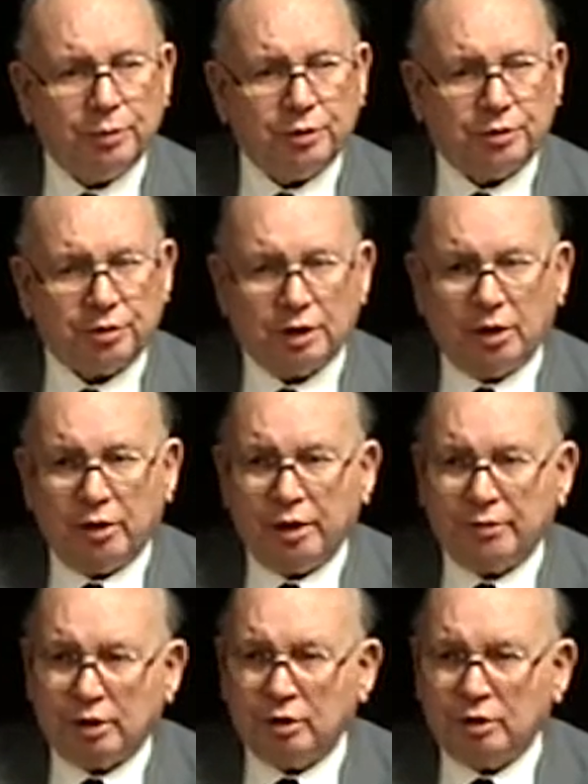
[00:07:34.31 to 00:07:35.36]
He says, "Now
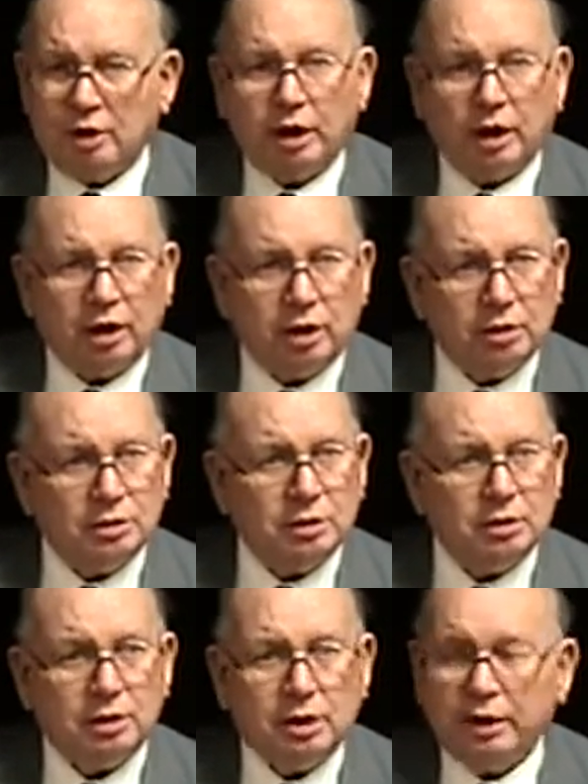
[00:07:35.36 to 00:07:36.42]
have a good day."
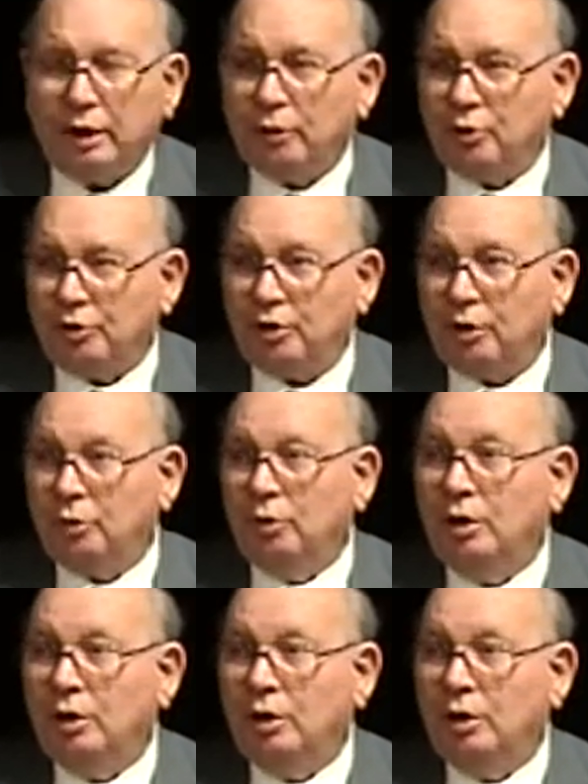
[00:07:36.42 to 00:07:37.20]
And that was it.